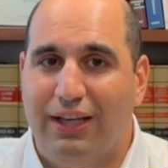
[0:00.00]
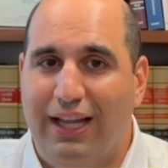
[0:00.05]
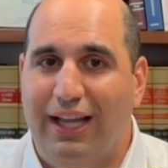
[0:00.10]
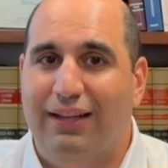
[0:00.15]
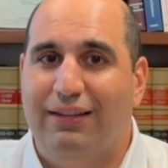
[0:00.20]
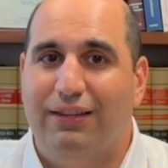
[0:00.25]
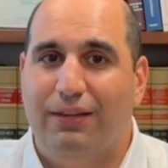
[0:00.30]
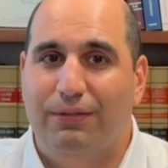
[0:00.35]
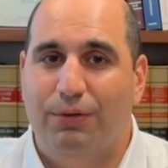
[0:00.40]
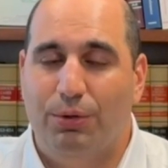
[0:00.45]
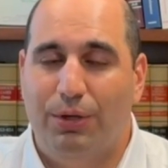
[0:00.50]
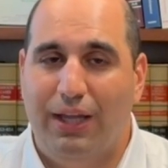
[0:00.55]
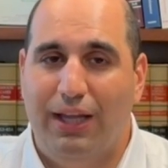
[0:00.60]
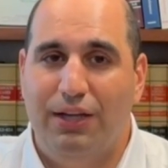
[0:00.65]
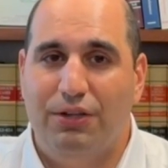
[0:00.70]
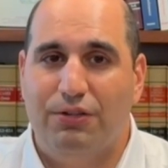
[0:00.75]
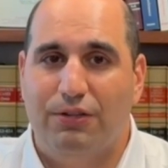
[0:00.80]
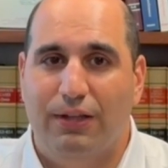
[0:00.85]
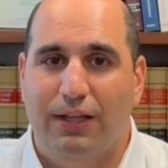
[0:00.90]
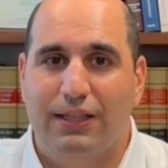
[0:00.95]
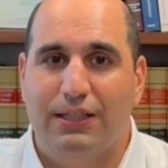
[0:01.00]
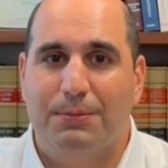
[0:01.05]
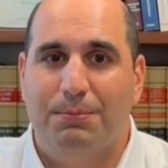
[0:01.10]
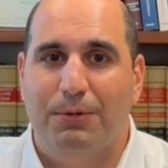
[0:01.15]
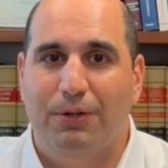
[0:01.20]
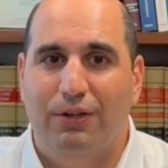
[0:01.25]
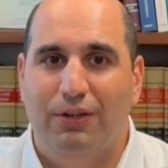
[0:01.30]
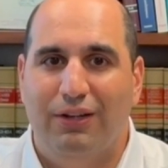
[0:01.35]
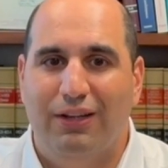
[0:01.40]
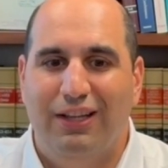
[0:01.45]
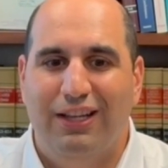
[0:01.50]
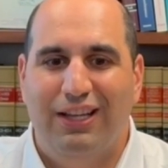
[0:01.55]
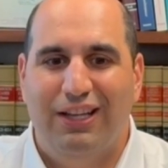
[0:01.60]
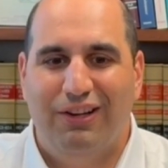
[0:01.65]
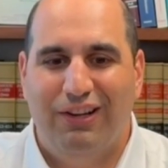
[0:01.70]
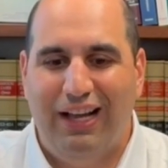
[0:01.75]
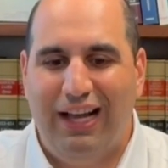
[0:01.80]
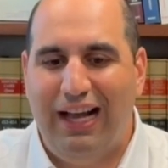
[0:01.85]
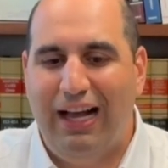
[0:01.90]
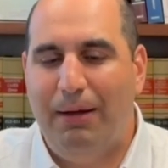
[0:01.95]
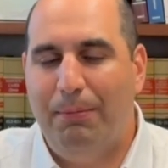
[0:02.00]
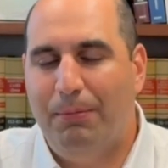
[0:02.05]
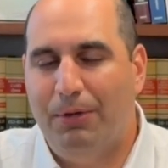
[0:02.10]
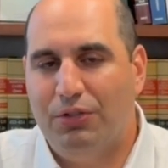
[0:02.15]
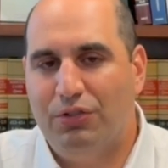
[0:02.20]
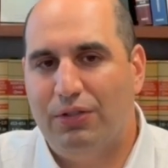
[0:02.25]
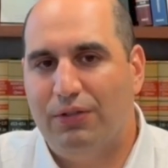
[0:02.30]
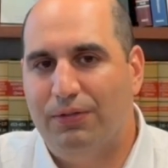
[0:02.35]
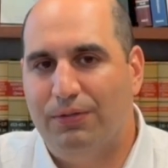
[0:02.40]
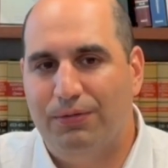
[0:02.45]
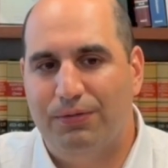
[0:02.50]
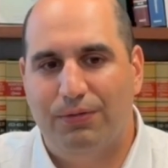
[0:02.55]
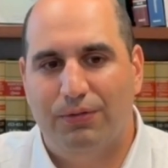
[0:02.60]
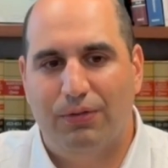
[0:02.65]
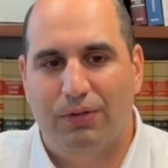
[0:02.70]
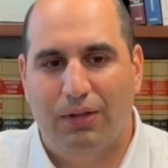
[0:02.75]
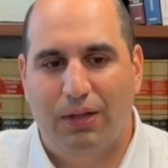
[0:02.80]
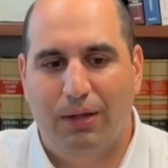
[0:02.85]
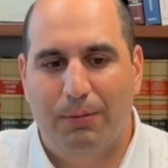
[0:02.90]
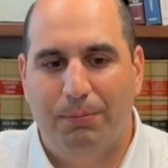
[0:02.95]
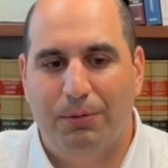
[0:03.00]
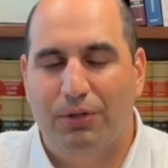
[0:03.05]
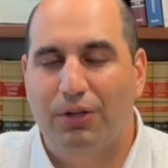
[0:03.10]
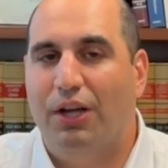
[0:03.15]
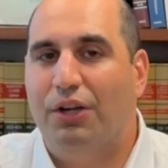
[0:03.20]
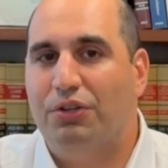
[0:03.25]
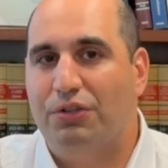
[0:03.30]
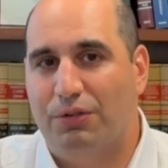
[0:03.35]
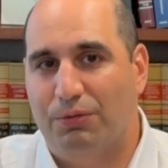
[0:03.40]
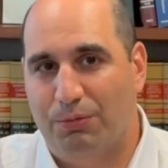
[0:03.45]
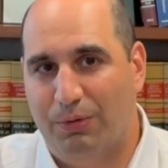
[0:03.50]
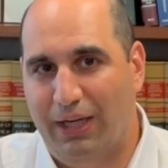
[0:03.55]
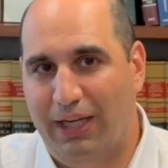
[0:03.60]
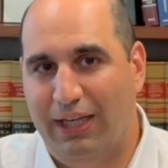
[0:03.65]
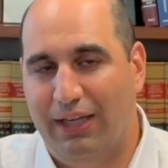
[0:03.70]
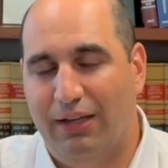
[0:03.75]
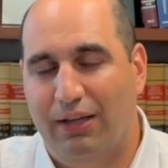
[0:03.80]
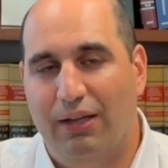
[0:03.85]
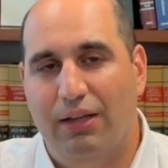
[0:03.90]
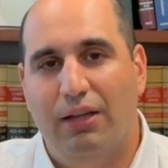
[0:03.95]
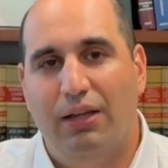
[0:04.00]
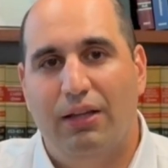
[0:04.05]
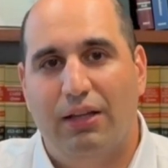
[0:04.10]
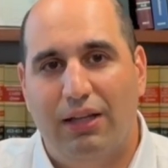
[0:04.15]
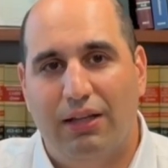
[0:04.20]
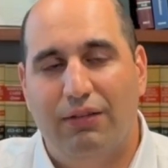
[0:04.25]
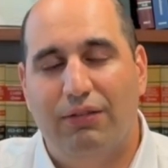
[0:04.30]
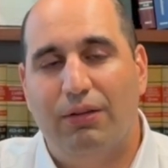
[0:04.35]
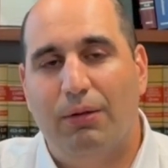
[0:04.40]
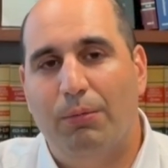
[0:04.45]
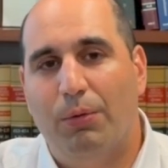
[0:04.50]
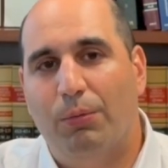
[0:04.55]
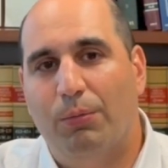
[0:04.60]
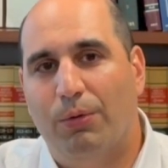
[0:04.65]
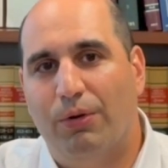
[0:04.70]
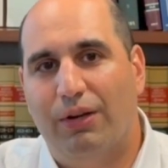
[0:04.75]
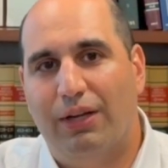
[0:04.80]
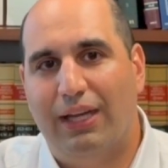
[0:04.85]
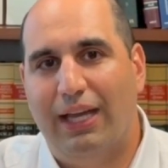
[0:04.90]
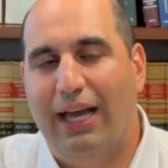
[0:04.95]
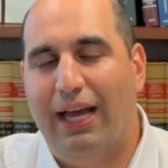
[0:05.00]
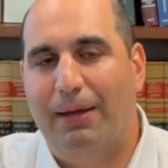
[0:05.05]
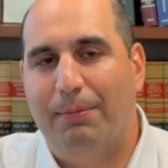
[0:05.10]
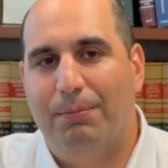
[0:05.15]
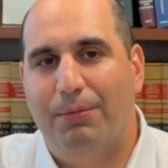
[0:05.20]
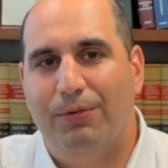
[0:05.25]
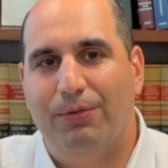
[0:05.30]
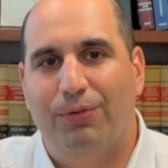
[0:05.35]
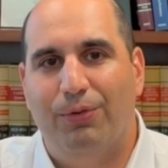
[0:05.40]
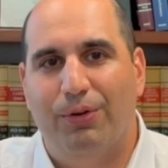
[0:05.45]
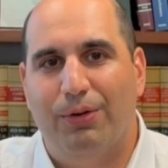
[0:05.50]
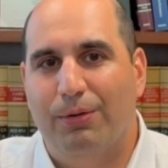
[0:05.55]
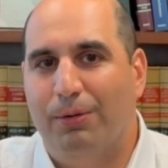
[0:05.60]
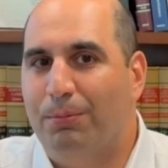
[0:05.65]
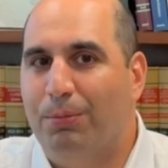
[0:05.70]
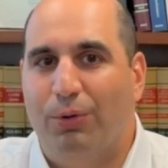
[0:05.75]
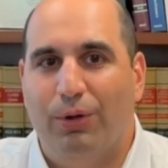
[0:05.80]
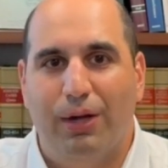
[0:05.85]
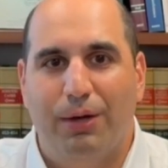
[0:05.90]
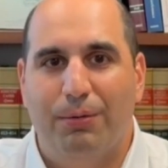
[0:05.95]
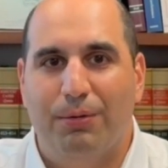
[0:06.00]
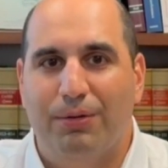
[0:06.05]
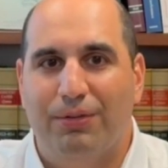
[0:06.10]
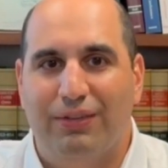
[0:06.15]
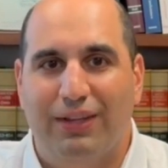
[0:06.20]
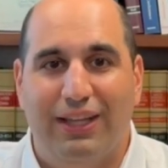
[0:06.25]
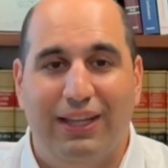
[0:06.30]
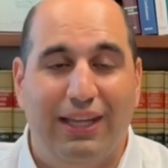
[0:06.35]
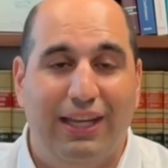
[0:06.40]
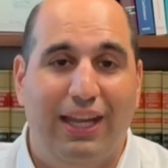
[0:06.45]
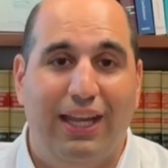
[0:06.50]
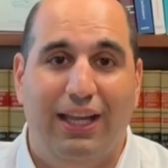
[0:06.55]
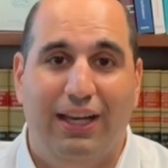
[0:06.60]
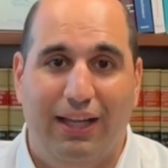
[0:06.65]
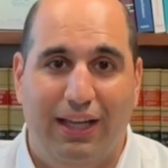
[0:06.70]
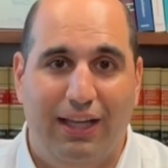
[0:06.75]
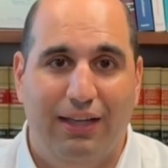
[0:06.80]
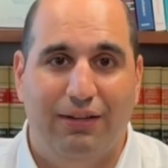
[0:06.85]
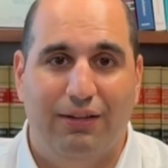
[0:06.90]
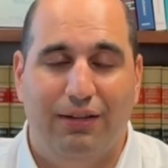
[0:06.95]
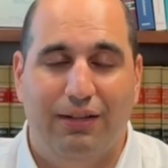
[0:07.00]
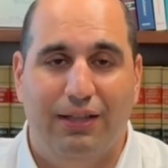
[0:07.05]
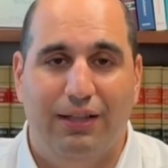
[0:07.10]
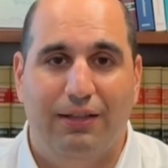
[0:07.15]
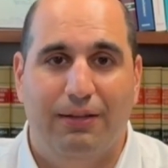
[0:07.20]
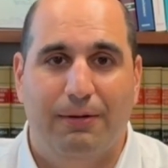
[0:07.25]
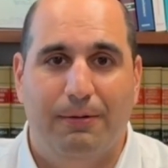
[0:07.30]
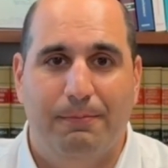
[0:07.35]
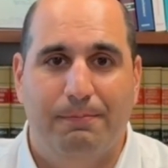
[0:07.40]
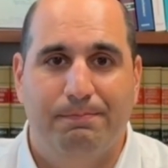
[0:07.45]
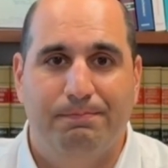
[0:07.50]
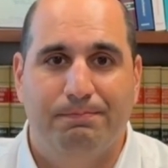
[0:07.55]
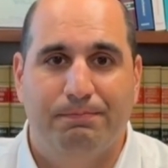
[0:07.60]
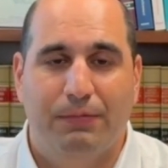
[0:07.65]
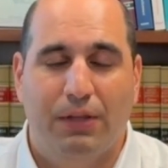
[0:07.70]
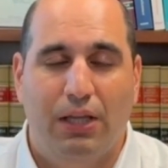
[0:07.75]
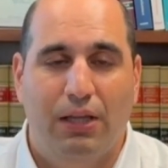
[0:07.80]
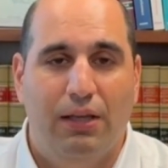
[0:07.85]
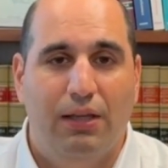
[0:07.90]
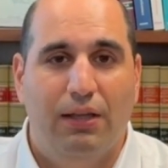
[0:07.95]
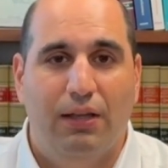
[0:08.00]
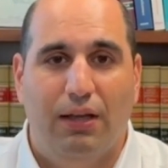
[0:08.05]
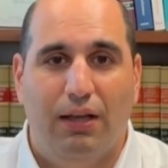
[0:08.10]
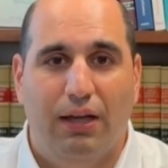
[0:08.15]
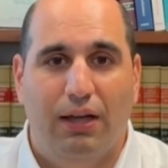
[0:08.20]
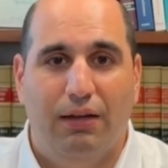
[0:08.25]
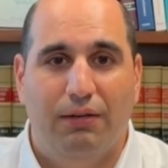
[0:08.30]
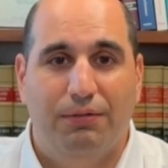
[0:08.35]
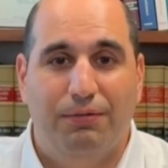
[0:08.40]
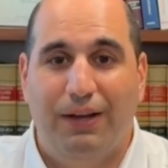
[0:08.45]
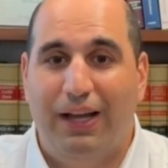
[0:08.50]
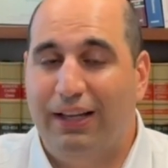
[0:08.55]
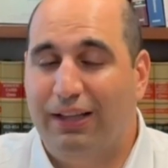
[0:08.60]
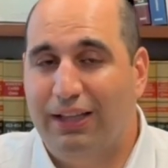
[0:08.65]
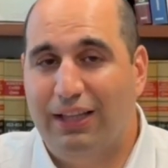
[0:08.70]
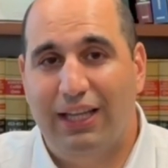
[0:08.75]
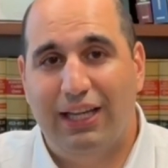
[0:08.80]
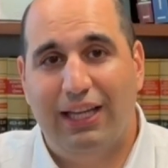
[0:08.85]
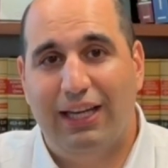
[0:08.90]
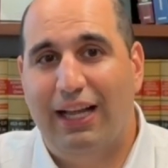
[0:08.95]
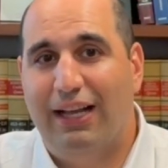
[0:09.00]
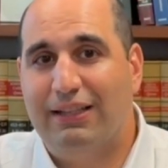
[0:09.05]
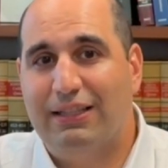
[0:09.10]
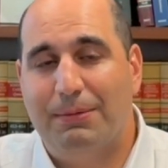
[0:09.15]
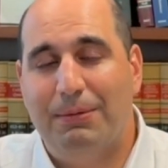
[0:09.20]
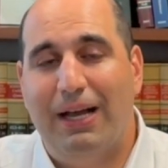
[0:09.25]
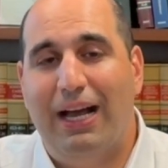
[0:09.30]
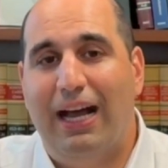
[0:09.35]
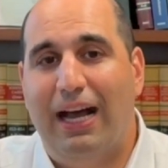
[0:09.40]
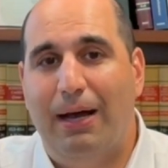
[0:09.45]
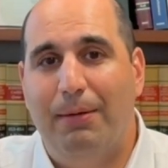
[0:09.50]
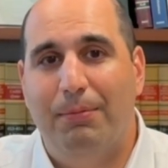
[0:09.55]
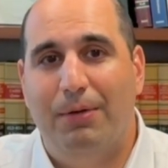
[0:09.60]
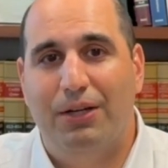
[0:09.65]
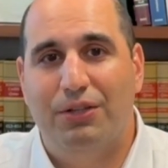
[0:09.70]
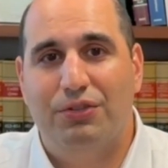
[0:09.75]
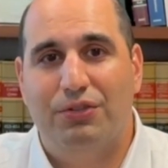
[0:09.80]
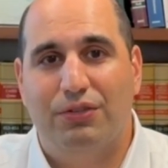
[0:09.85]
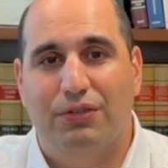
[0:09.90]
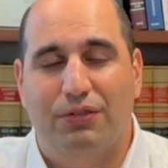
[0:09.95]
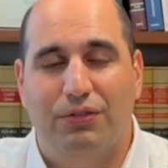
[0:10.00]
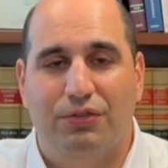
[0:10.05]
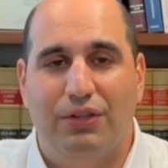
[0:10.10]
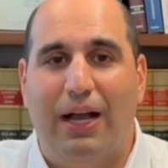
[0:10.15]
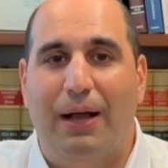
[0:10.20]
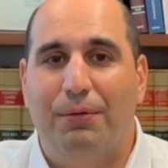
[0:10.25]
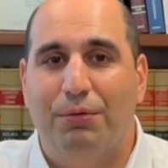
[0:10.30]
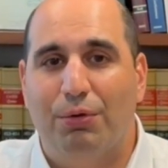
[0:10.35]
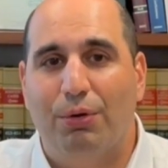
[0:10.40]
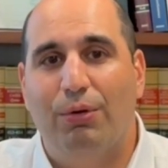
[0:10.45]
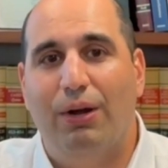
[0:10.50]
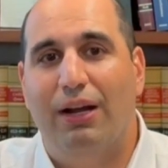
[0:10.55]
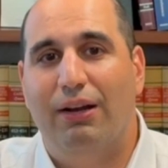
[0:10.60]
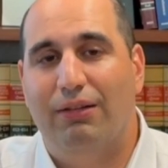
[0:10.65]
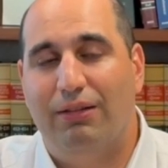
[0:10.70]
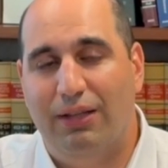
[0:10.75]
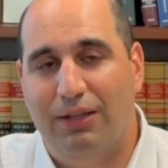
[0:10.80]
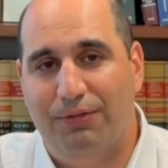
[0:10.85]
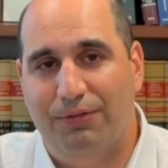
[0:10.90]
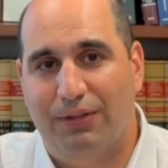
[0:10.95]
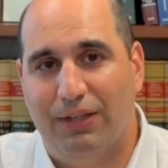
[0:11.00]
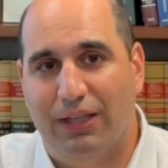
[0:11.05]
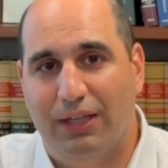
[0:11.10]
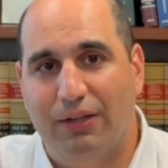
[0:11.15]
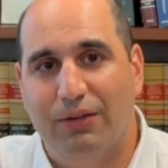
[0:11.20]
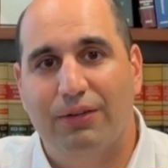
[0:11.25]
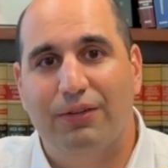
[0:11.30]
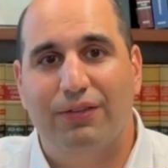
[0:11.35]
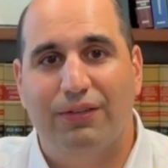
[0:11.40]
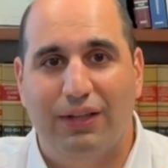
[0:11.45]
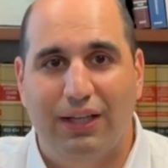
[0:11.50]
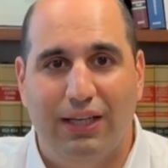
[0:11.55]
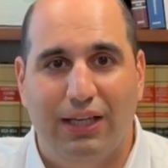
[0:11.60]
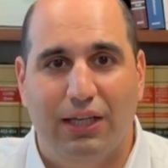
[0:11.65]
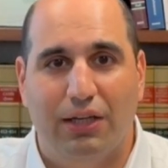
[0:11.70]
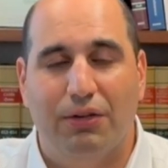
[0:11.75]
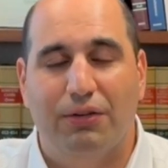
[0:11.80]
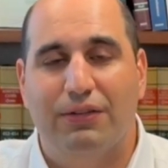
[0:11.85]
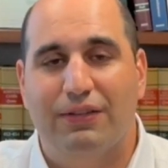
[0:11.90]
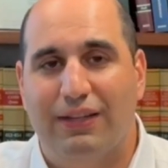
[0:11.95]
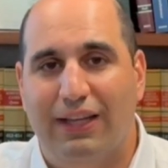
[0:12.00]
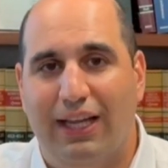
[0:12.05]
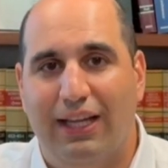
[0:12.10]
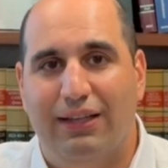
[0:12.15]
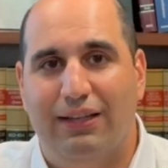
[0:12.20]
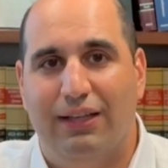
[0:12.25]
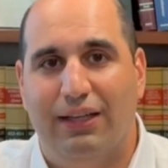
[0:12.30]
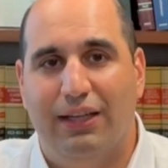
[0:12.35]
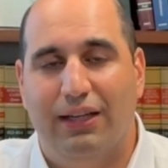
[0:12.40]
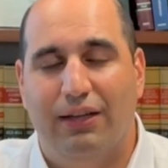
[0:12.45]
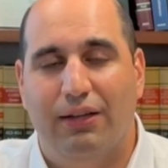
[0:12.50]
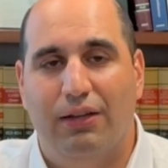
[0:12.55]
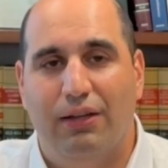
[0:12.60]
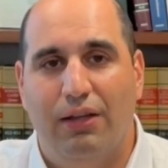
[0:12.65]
ask the vocational expert, how much of a production rate can someone work at before an employer will say they can't handle it? Finally, they can ask about how much jobs require lifting or sitting or standing.